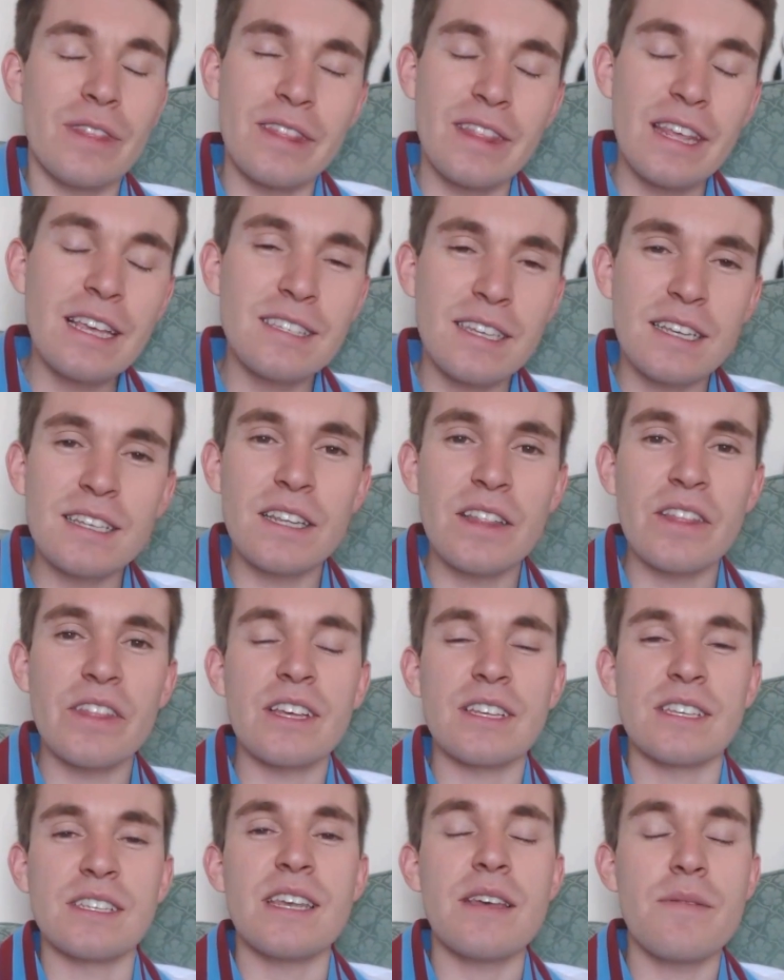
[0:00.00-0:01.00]
this isn't
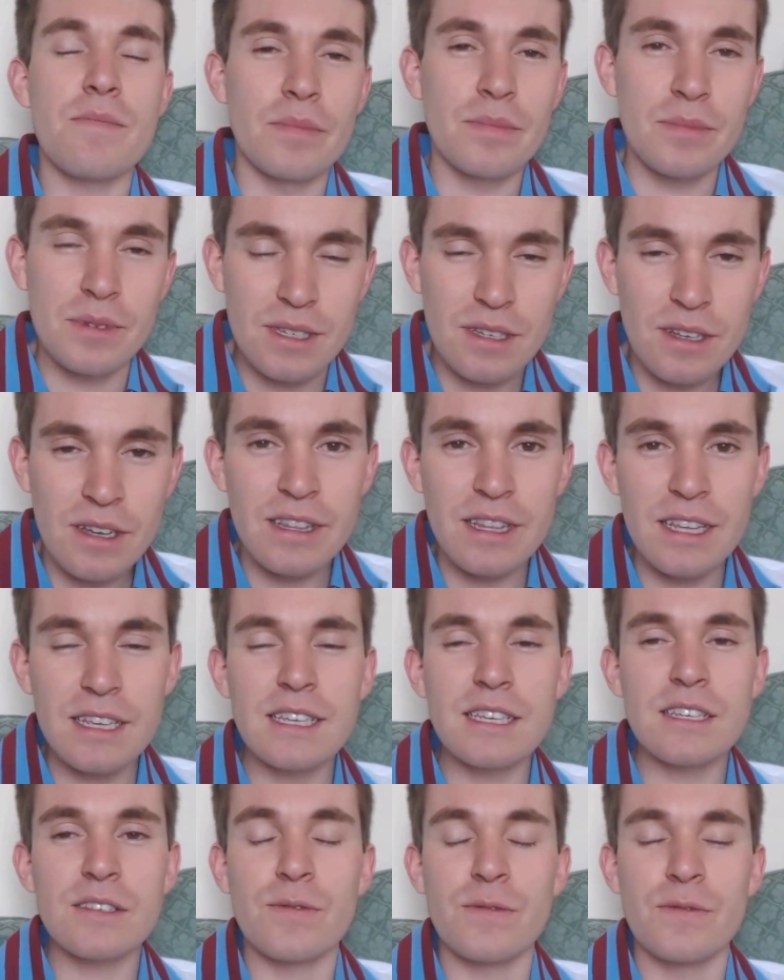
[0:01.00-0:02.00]
The Sims.
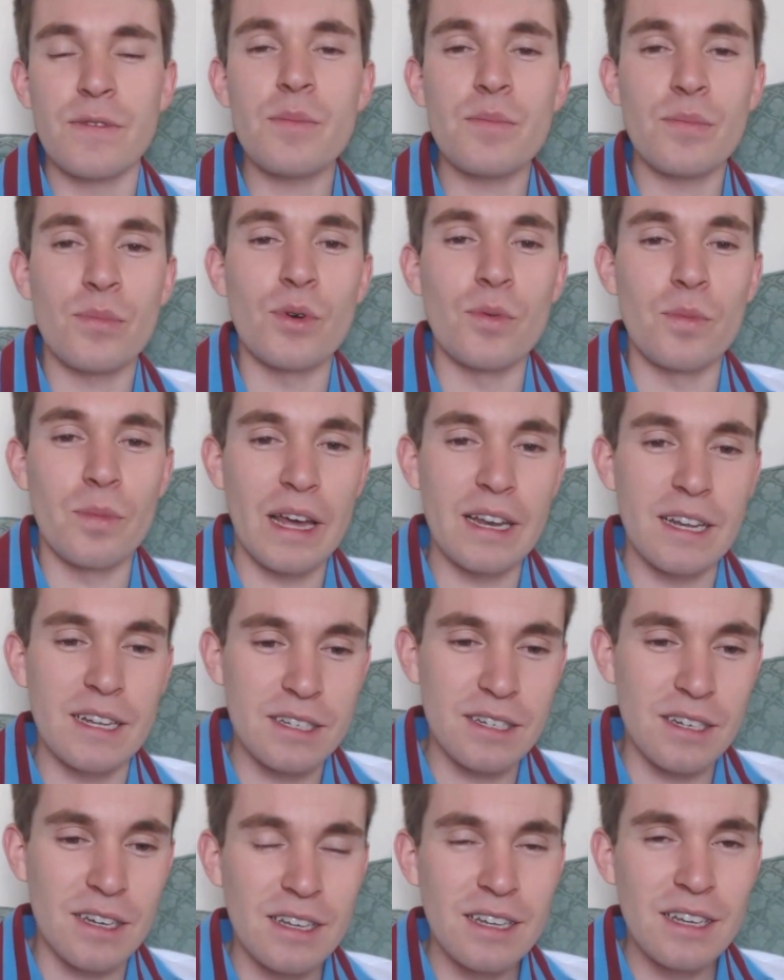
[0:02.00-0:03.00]
This is Football
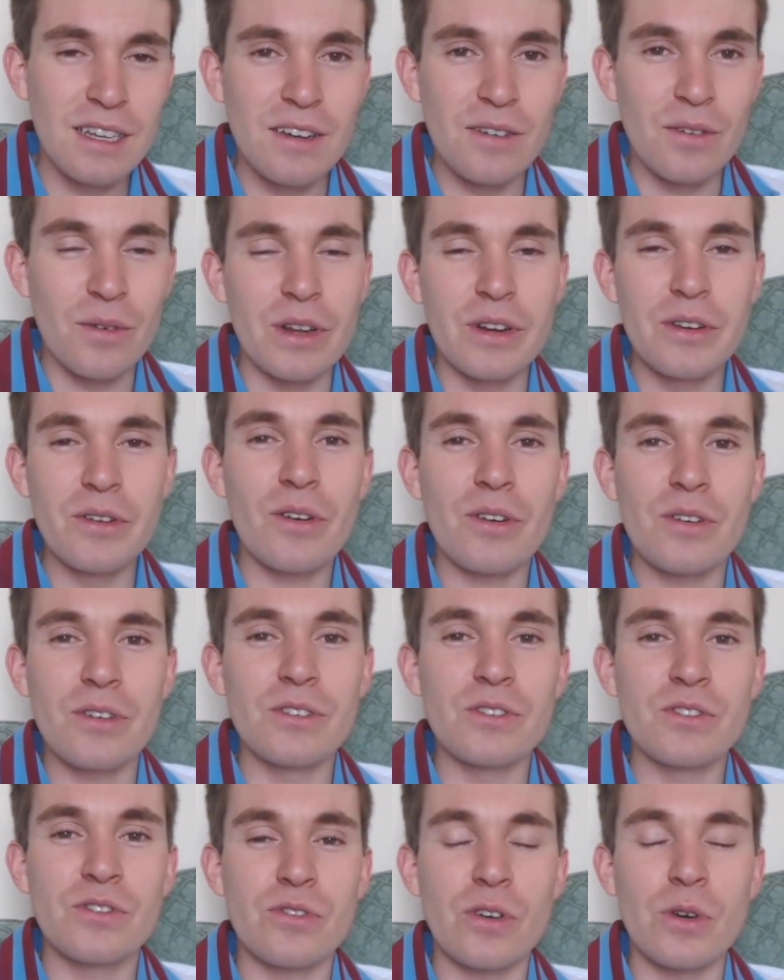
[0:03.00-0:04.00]
Manager. We're not
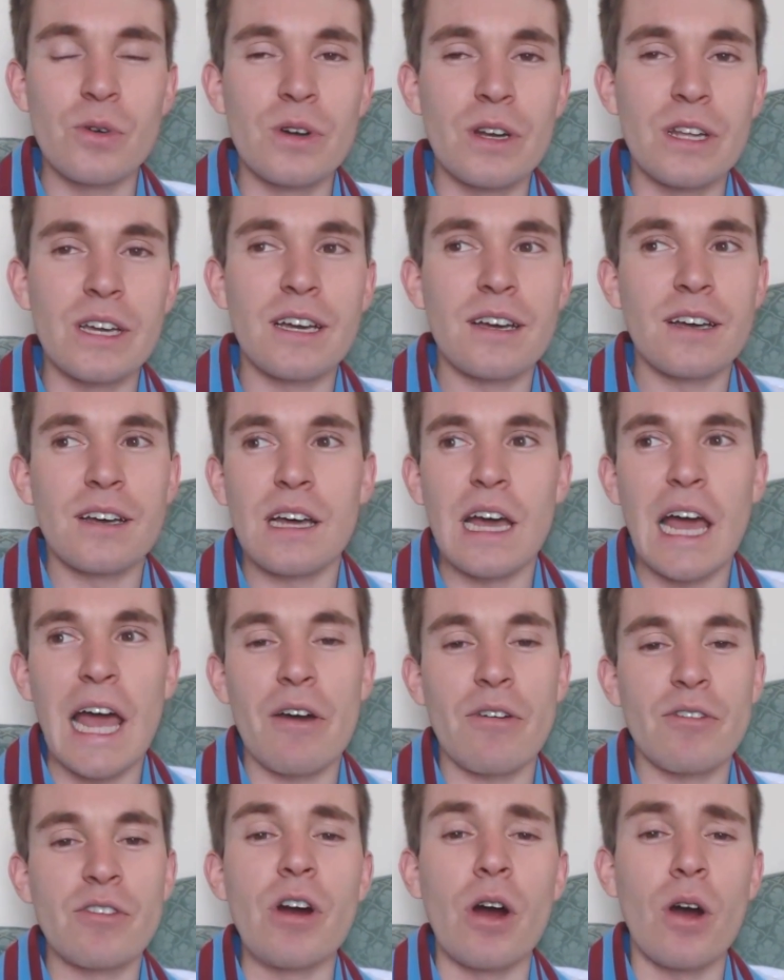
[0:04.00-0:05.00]
controlling
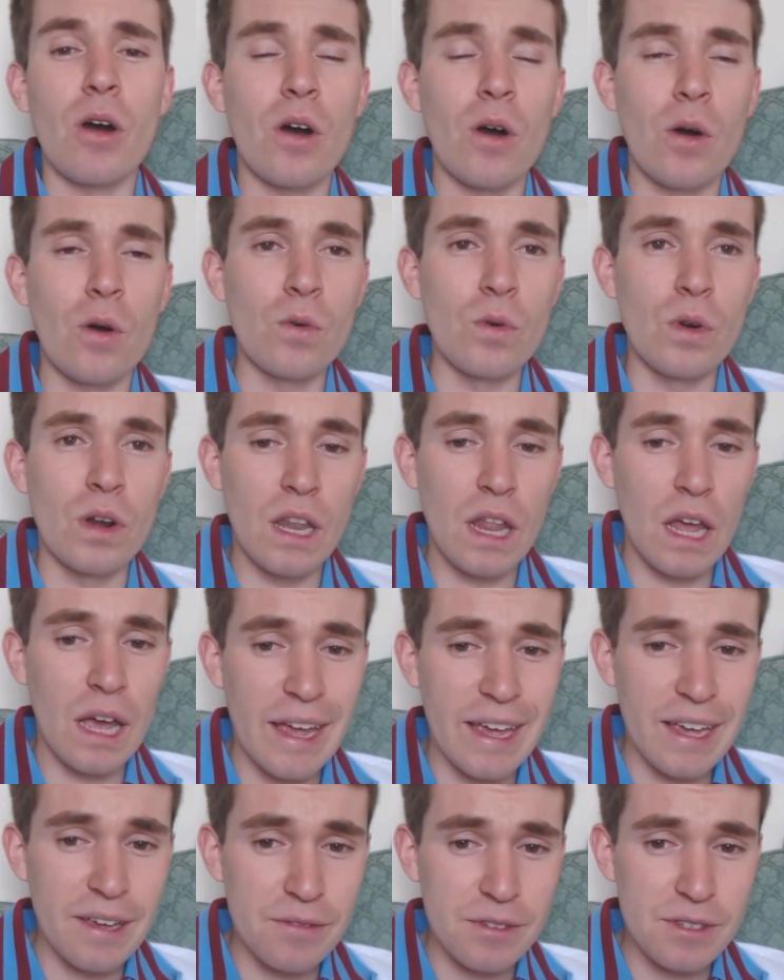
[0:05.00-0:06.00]
our whole
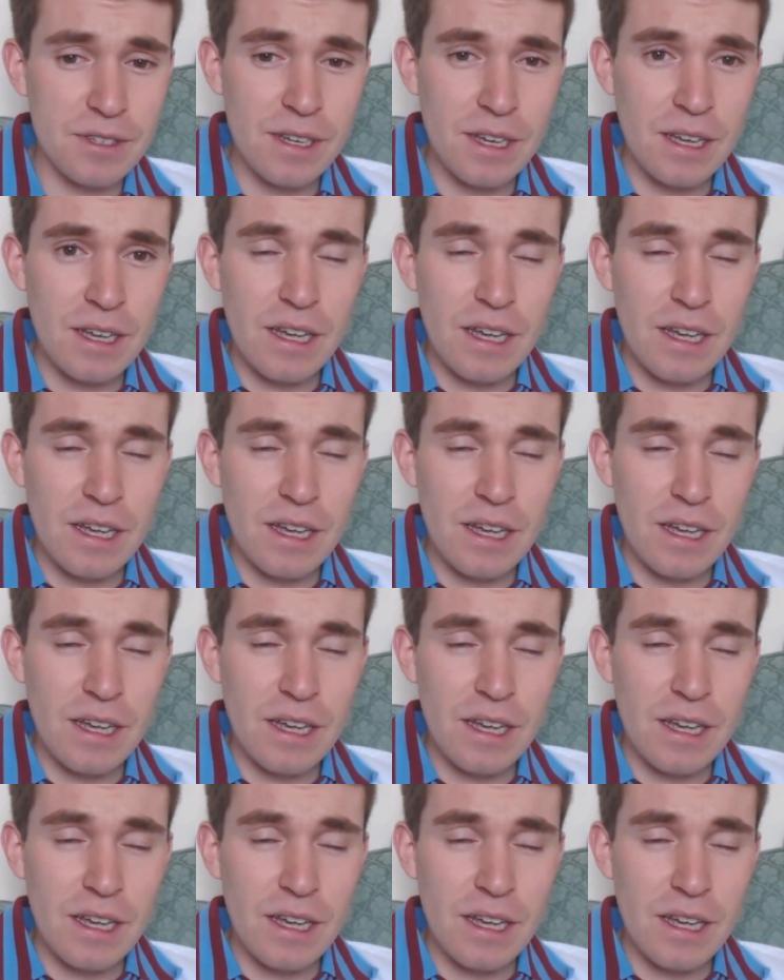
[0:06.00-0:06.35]
lives.